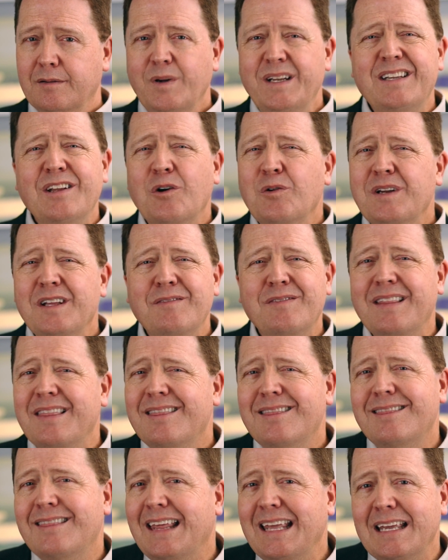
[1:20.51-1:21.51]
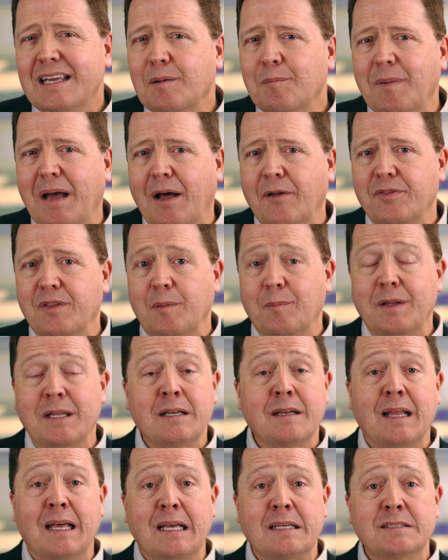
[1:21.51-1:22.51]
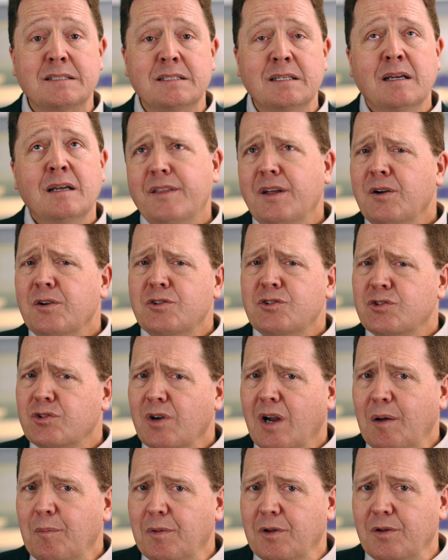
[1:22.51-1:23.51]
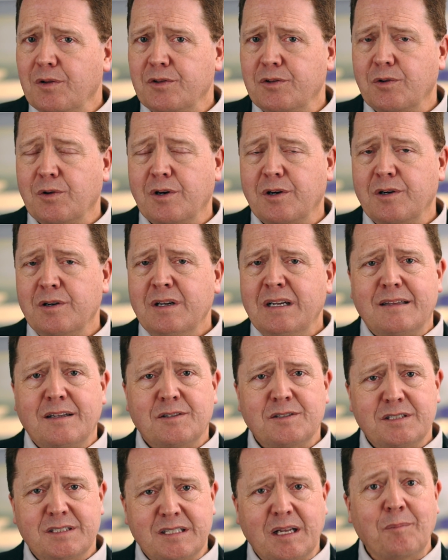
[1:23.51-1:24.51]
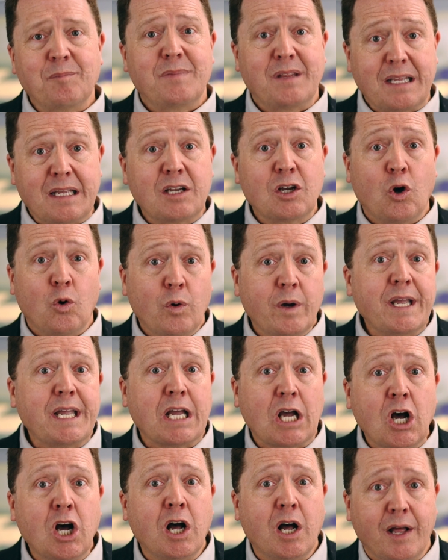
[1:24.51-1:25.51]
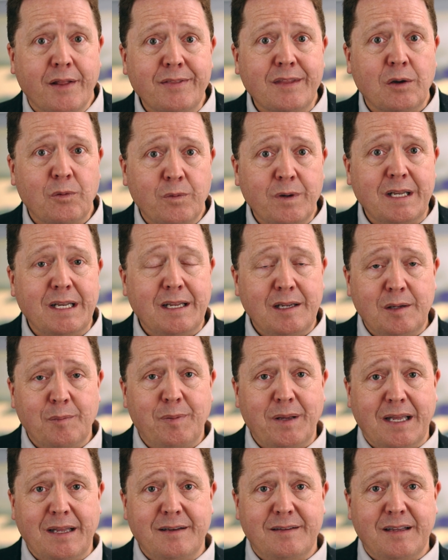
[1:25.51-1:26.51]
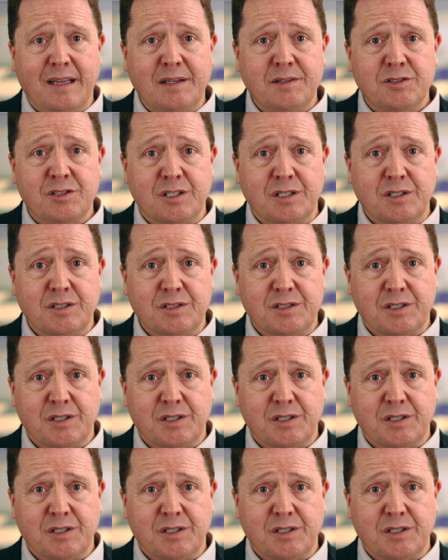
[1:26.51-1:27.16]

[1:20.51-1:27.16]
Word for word: We don't even think about them unless they're troubled or there's something going on that we need to pay attention